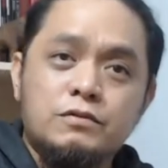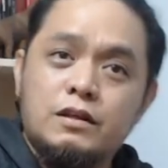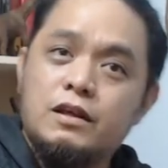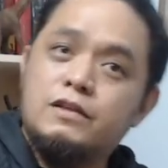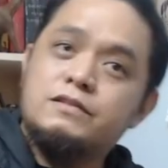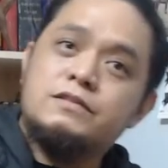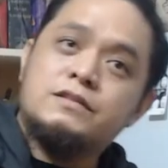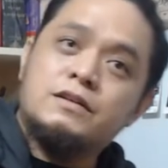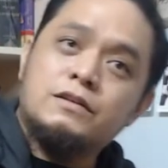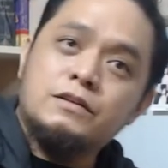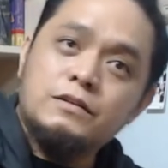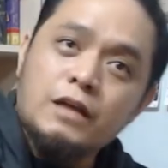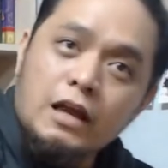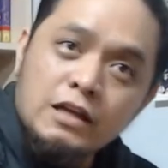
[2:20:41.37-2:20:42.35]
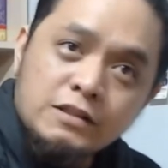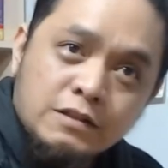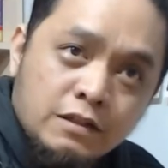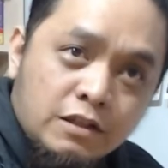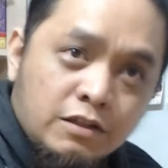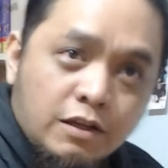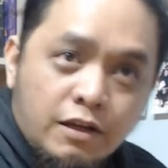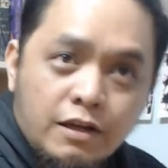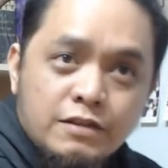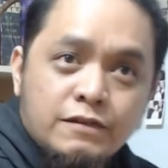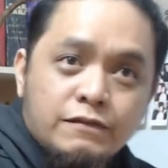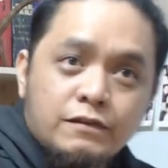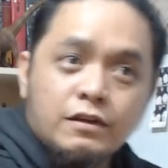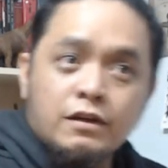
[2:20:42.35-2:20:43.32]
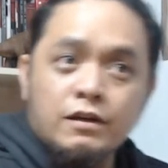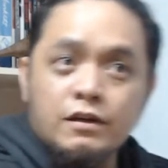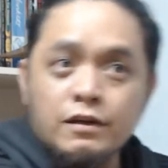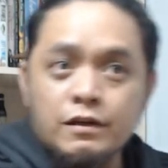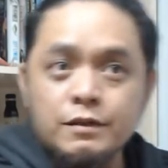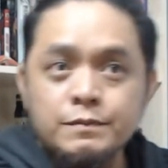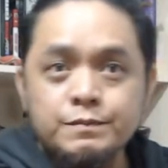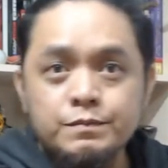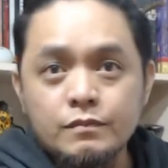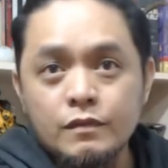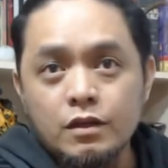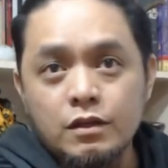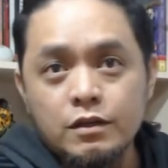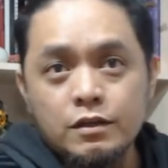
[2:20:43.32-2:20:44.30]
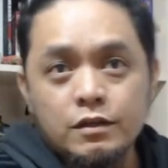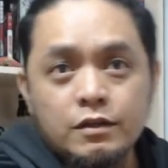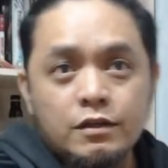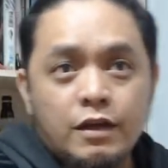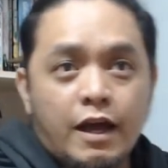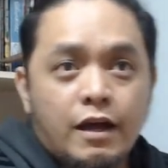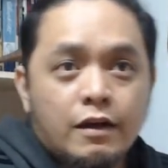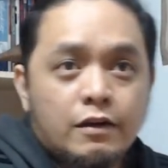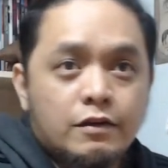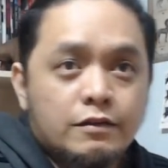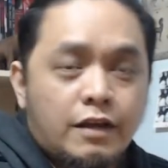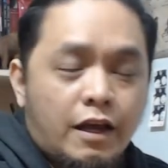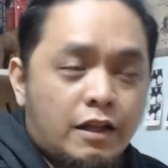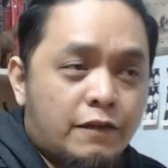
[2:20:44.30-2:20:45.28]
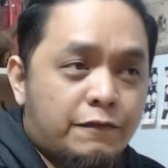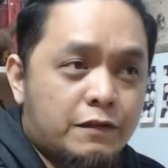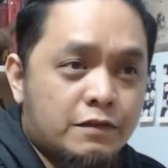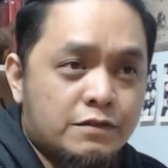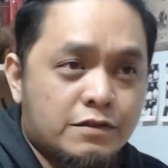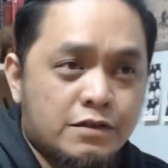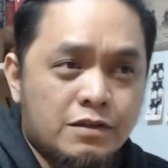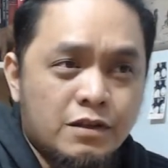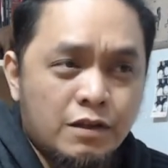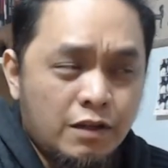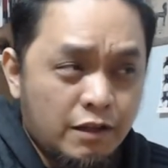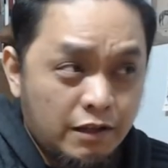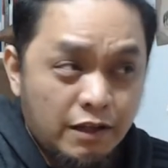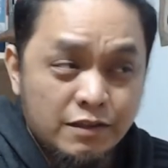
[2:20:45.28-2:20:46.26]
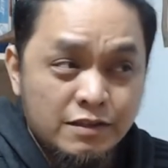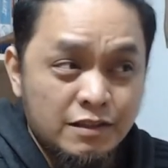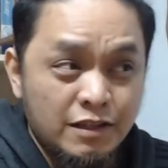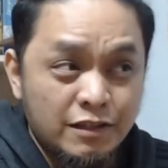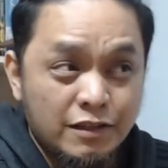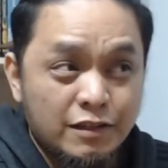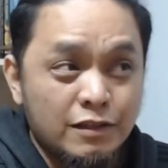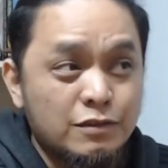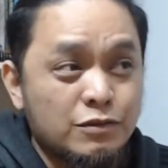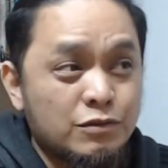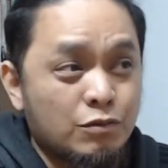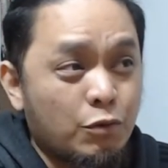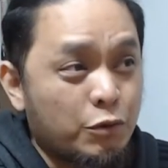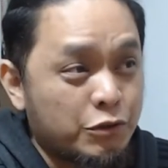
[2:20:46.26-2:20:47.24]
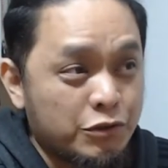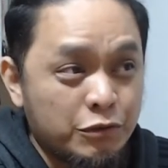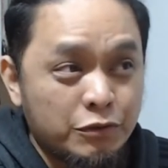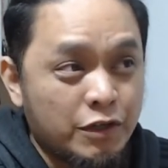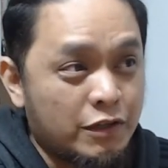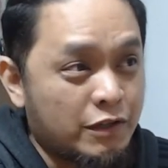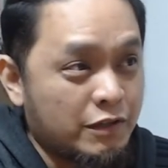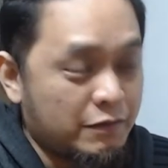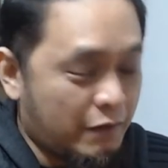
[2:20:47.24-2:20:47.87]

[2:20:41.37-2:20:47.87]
it's uh, as in the case of the uh, elephants, it's literal torture. Eh.